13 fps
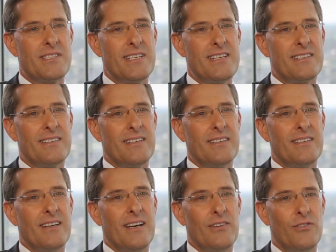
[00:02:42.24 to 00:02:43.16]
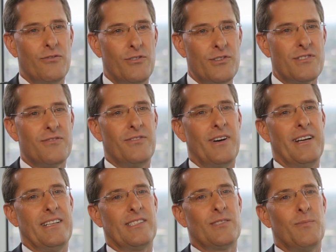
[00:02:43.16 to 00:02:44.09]
seek a
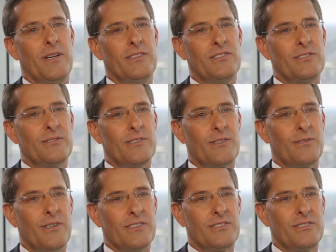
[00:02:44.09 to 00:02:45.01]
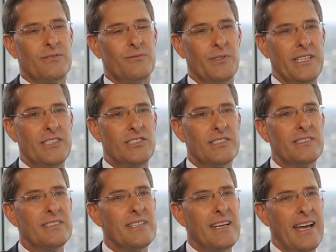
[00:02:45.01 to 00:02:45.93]
diversified exposure across
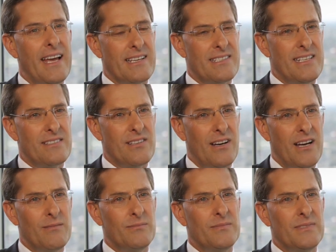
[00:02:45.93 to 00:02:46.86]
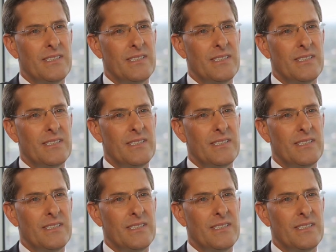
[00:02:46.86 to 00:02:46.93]
region, asset type,